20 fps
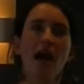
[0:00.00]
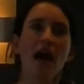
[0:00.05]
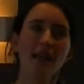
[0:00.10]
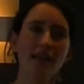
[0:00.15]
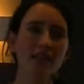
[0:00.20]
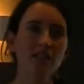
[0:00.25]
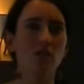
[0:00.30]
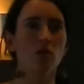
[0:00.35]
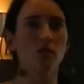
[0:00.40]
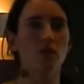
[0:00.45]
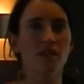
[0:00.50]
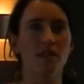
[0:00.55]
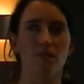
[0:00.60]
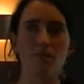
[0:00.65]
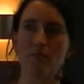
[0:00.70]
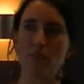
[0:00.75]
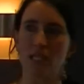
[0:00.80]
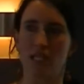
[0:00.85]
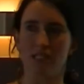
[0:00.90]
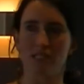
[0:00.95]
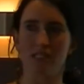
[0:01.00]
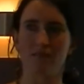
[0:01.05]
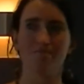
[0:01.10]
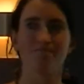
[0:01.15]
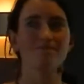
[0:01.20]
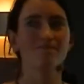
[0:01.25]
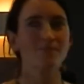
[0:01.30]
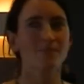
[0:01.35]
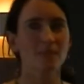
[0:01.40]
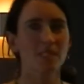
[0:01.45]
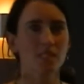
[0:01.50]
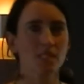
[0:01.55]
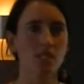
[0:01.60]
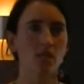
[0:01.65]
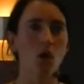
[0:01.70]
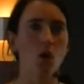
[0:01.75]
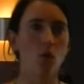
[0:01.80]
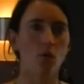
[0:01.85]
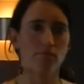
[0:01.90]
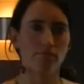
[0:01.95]
and it already peaked.
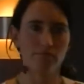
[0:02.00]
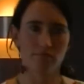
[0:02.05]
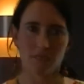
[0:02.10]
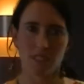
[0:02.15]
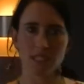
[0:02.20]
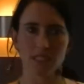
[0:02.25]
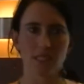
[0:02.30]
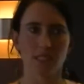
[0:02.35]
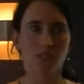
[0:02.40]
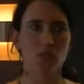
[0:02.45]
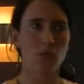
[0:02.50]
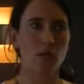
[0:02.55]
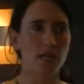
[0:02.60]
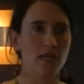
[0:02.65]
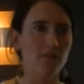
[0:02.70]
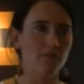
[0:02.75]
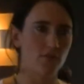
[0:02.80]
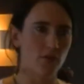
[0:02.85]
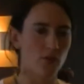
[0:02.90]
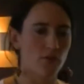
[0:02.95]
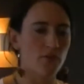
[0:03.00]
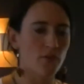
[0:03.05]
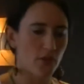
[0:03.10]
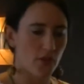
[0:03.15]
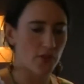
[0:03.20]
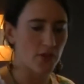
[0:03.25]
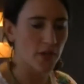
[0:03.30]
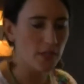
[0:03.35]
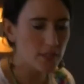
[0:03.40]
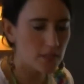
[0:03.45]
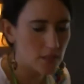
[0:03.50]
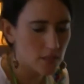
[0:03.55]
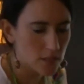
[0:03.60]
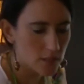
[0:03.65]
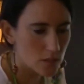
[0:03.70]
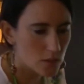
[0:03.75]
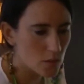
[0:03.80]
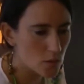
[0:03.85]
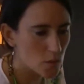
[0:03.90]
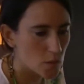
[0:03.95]
So this is really food for thought
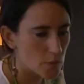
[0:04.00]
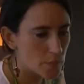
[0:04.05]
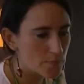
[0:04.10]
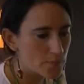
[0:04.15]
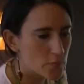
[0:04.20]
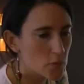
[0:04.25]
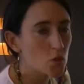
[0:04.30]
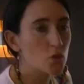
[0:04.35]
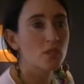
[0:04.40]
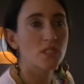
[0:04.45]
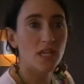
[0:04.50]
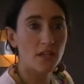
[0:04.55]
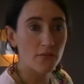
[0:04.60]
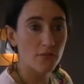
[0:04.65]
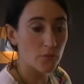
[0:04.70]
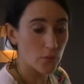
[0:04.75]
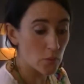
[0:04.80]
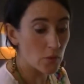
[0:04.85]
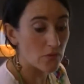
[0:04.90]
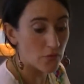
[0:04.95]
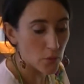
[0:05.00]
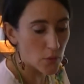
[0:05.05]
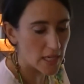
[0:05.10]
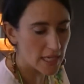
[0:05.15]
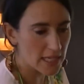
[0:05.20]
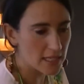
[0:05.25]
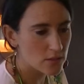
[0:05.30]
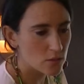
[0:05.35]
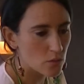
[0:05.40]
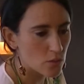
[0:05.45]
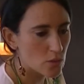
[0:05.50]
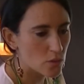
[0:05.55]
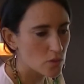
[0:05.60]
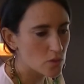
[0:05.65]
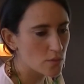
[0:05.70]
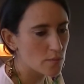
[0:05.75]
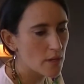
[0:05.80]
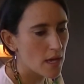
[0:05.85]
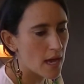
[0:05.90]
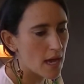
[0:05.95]
to see if we need to
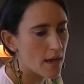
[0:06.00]
use